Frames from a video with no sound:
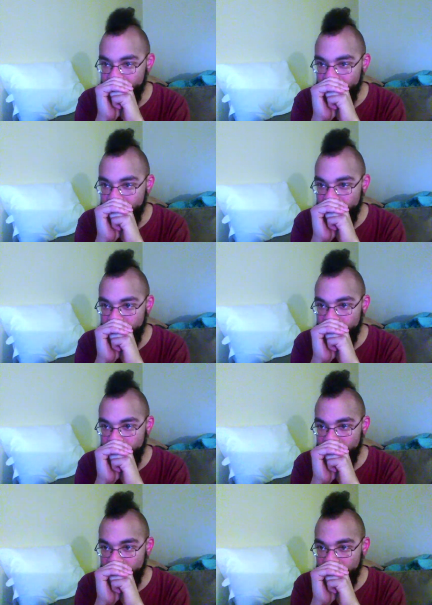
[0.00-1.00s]

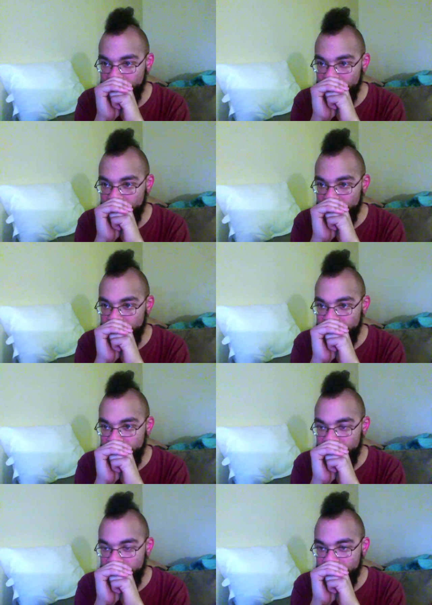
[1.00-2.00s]

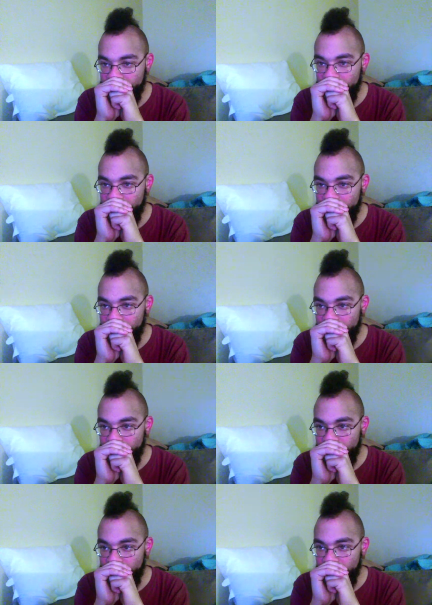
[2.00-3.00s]

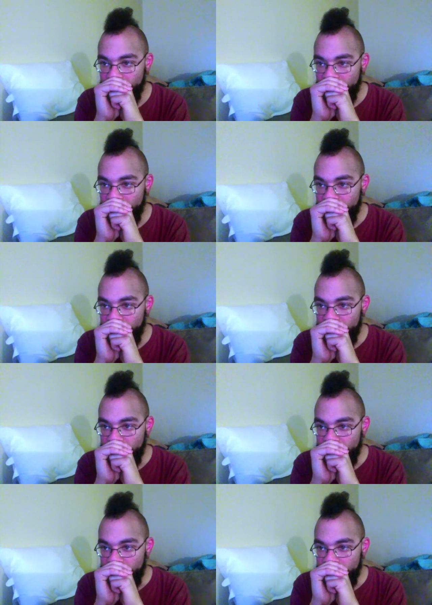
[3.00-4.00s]

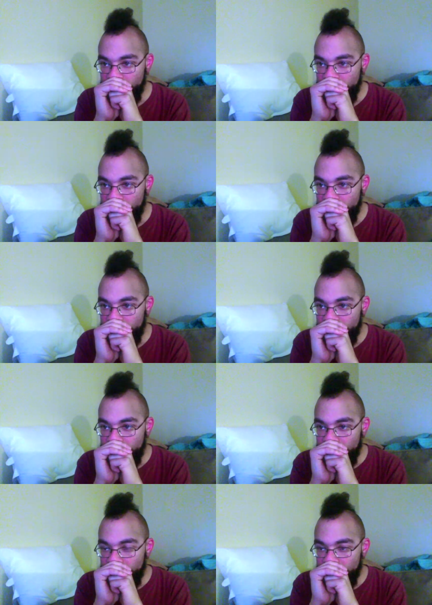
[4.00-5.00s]

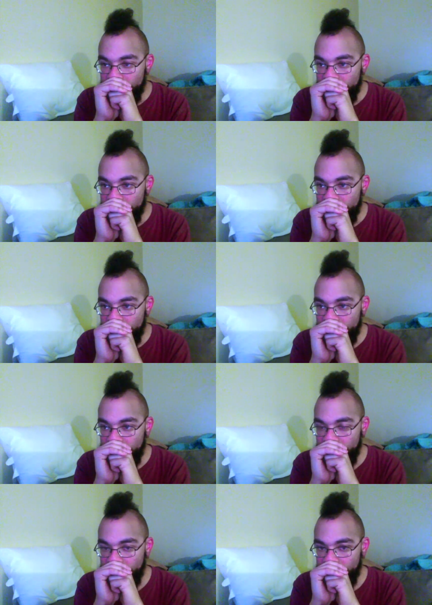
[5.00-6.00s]

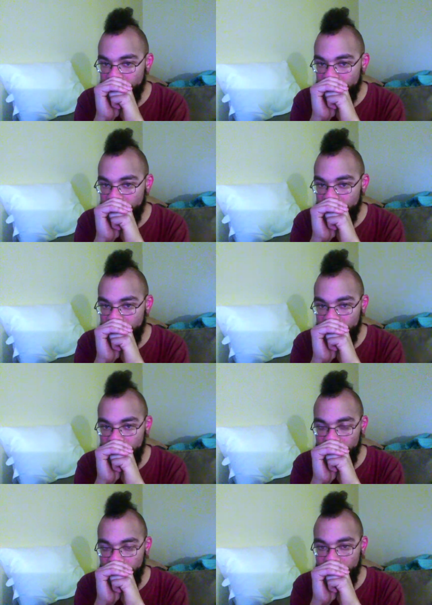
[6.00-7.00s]

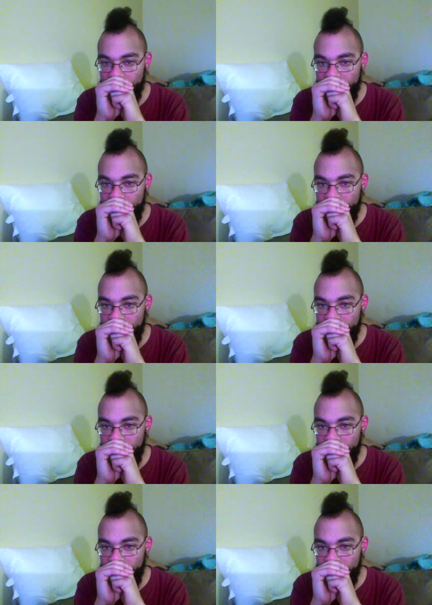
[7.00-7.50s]
Nobody speaks.